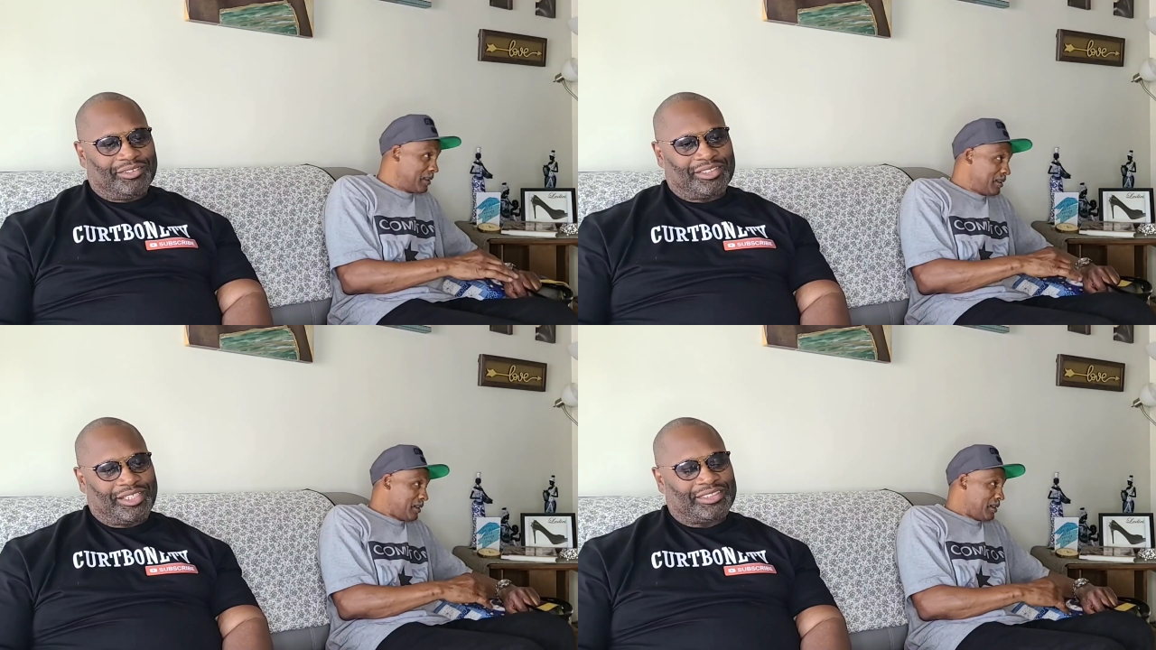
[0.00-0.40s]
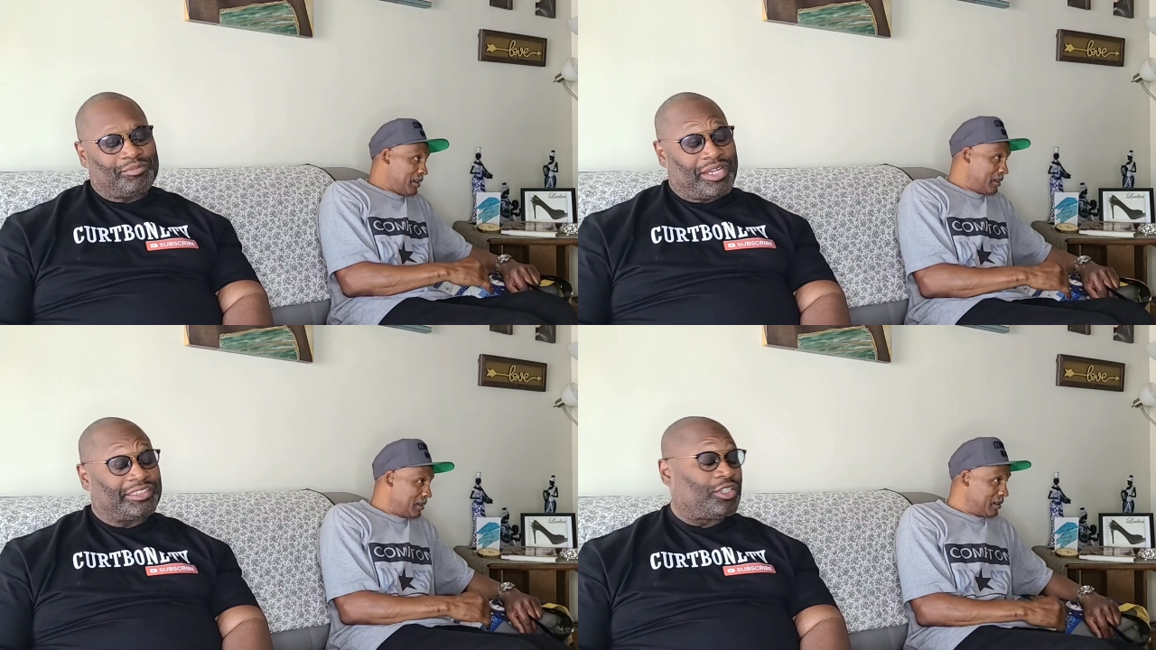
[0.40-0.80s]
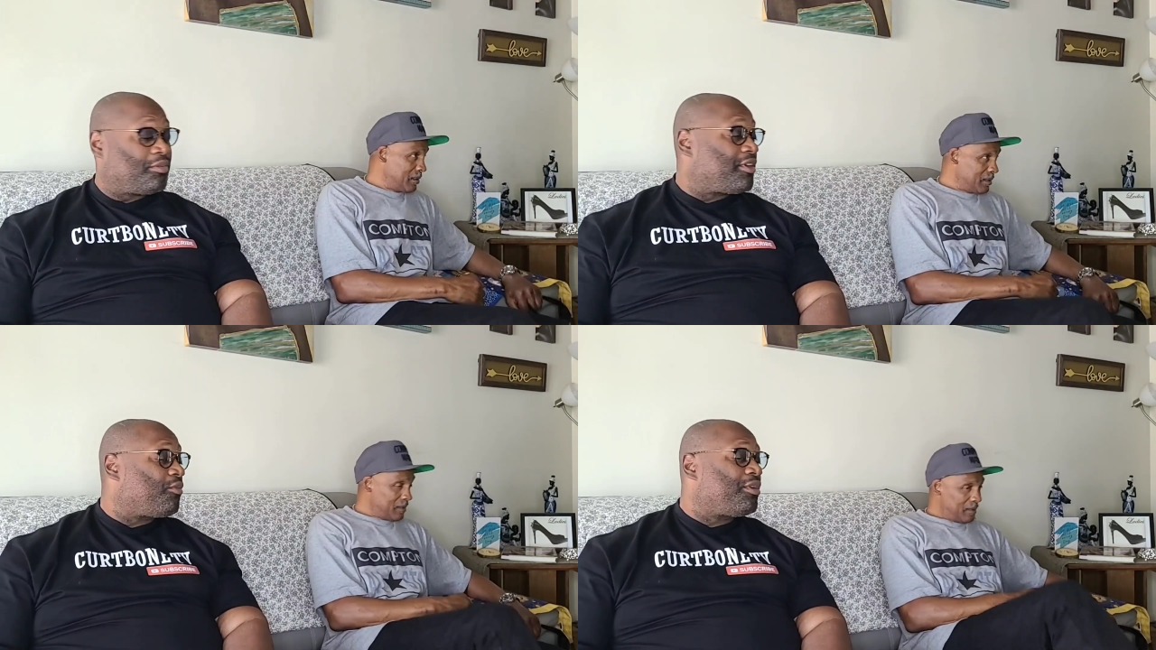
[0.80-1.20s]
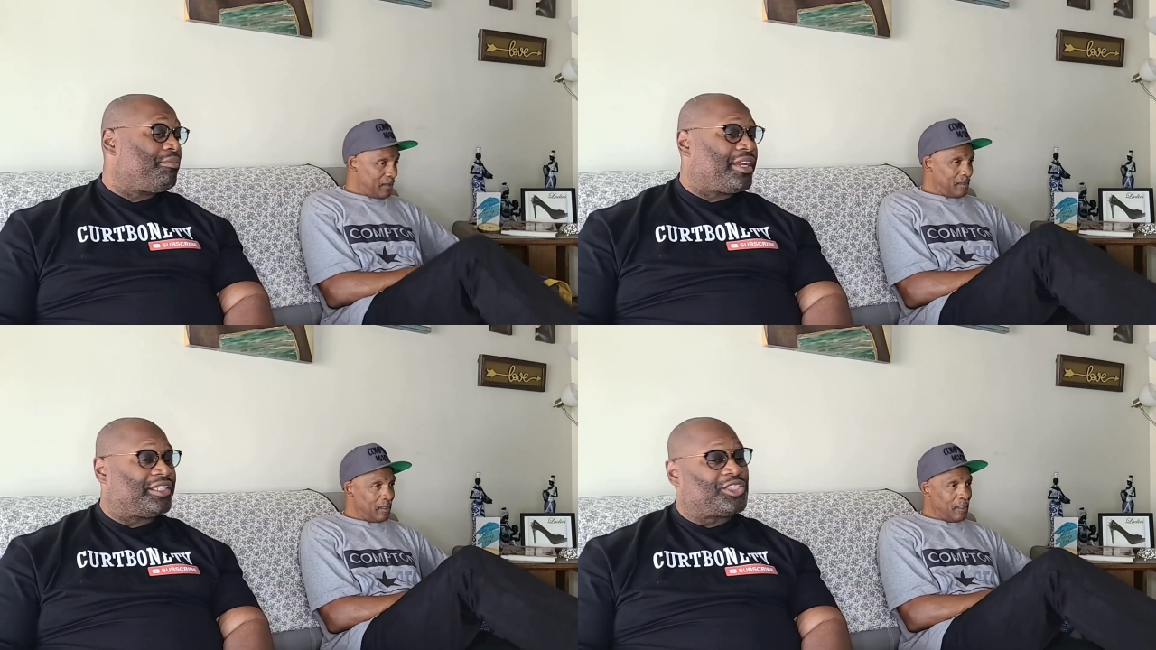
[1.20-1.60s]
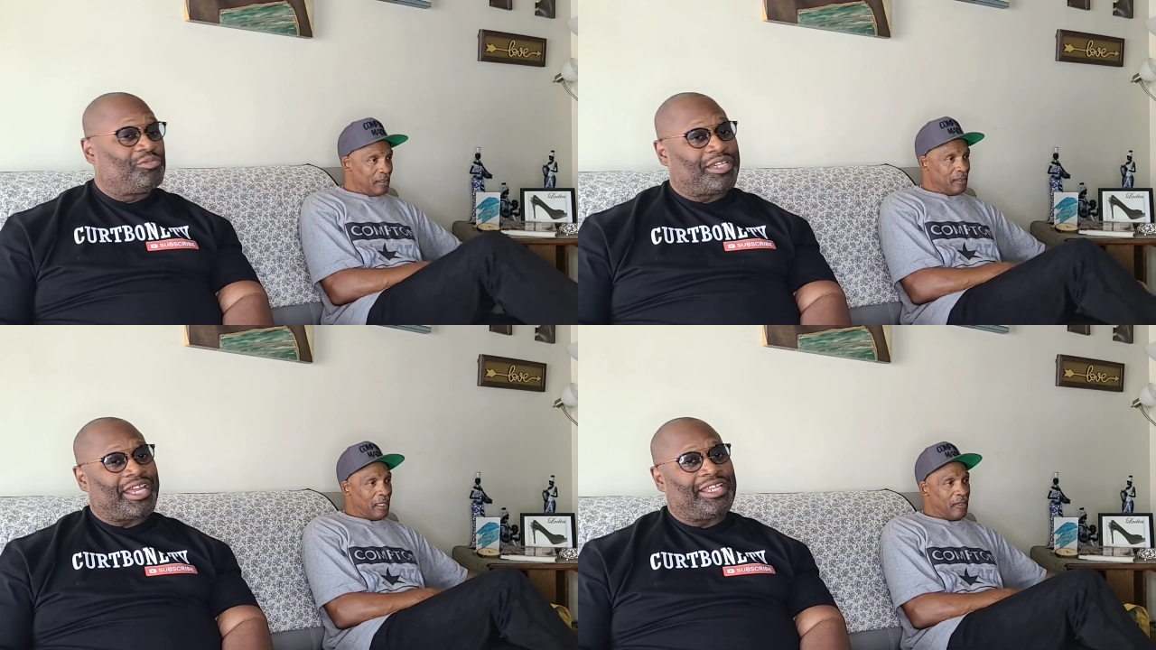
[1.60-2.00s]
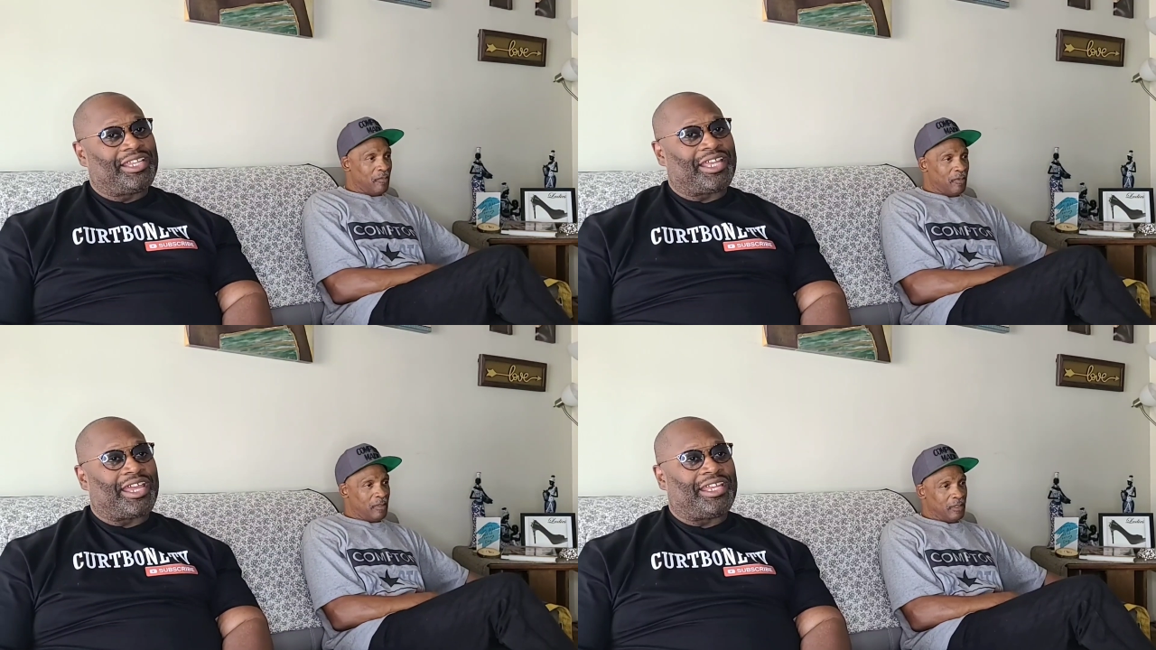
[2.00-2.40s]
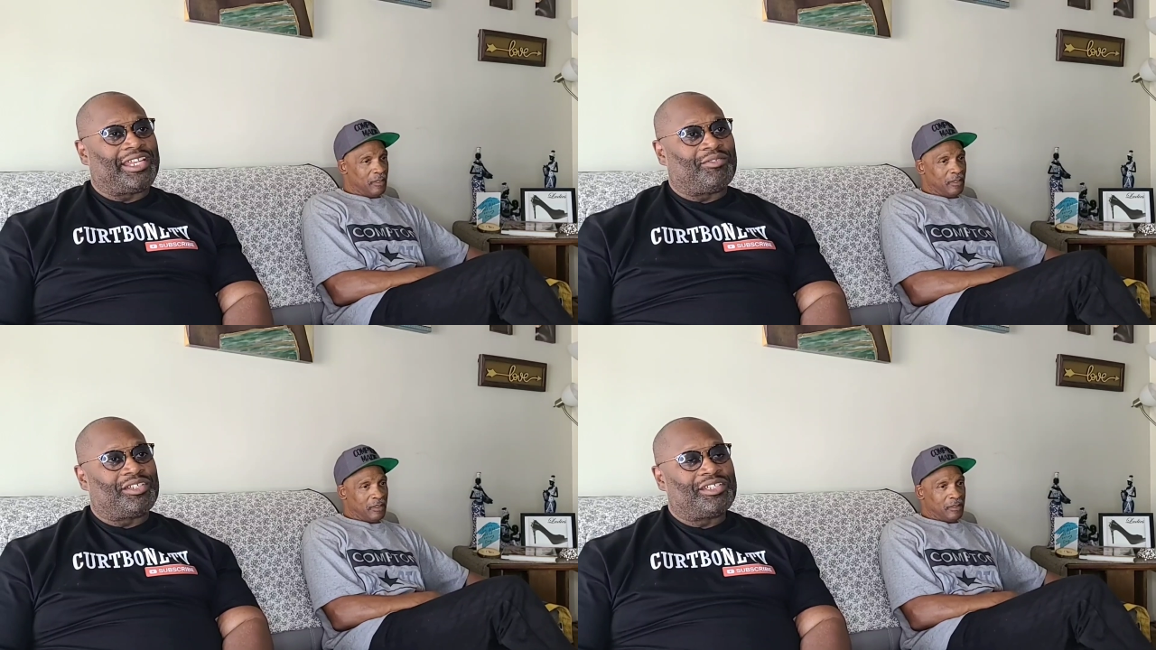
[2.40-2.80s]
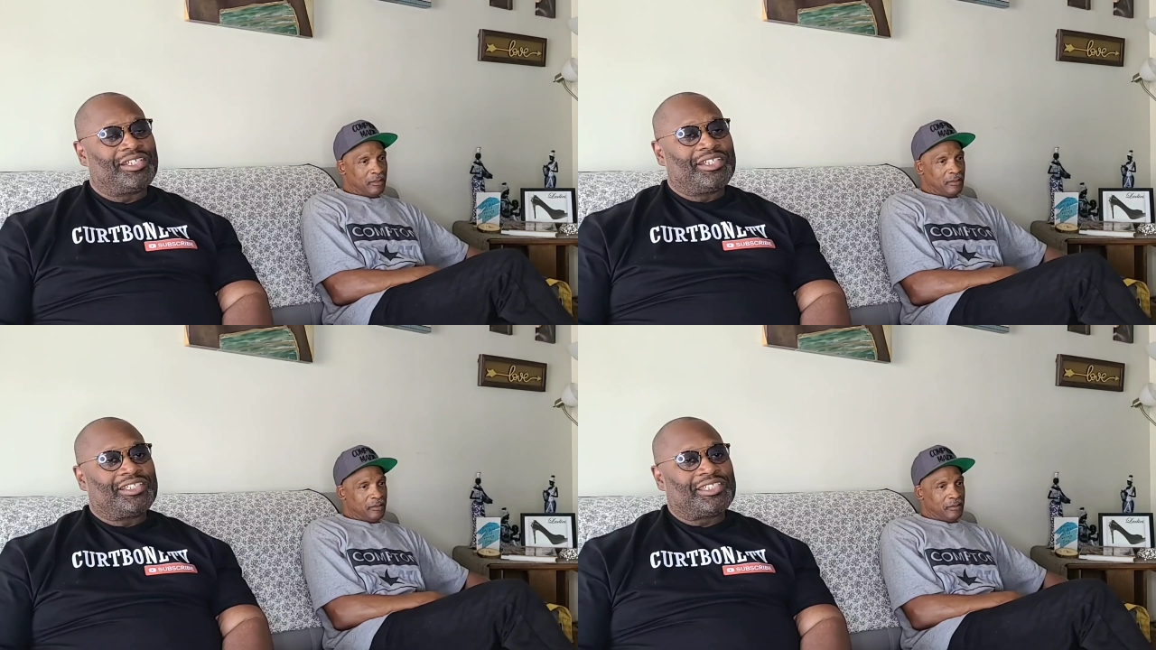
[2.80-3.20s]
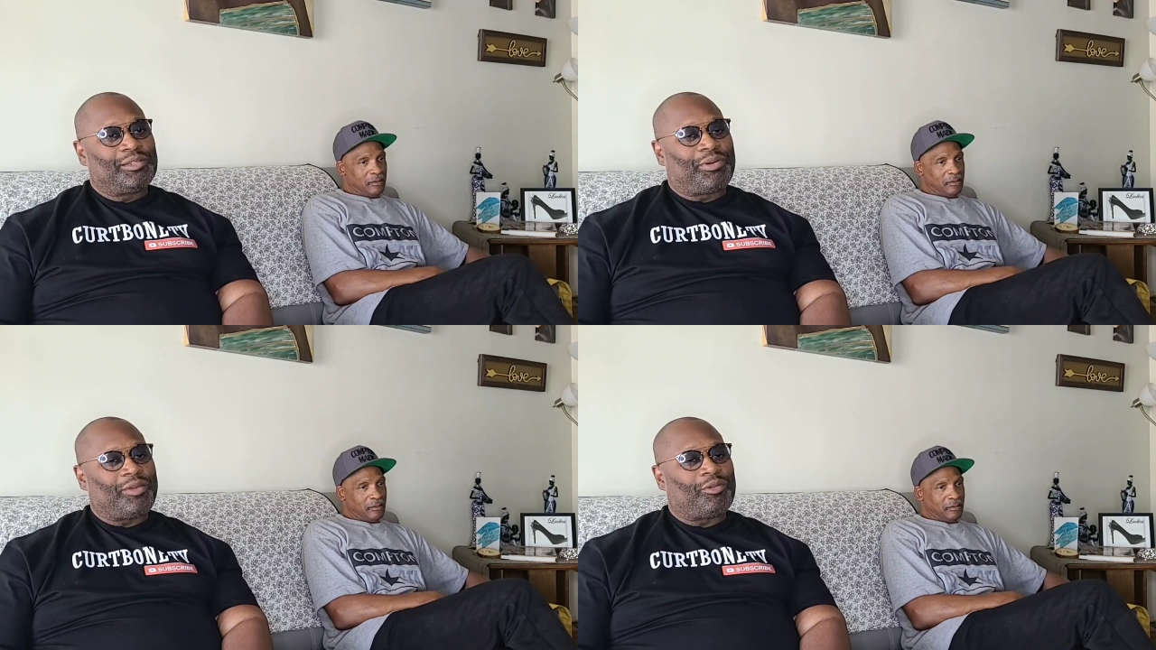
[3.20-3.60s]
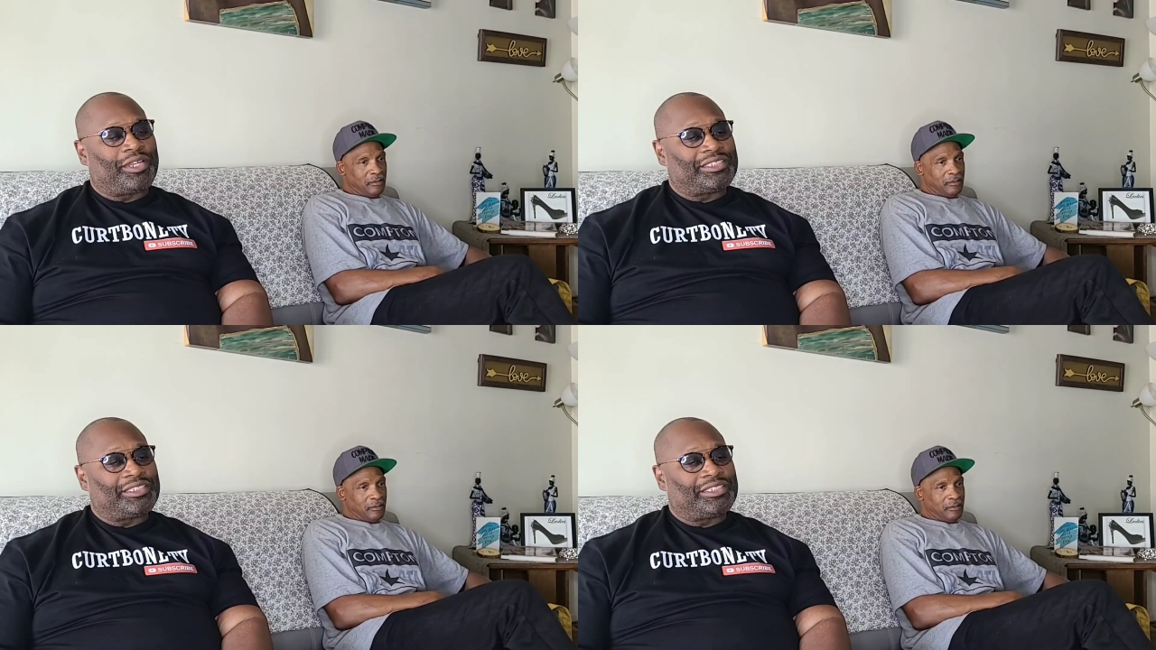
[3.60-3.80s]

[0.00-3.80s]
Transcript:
Speaker 1: Oh yeah, somebody told me that went bad too, but yeah. I ain't I ain't never see the paper.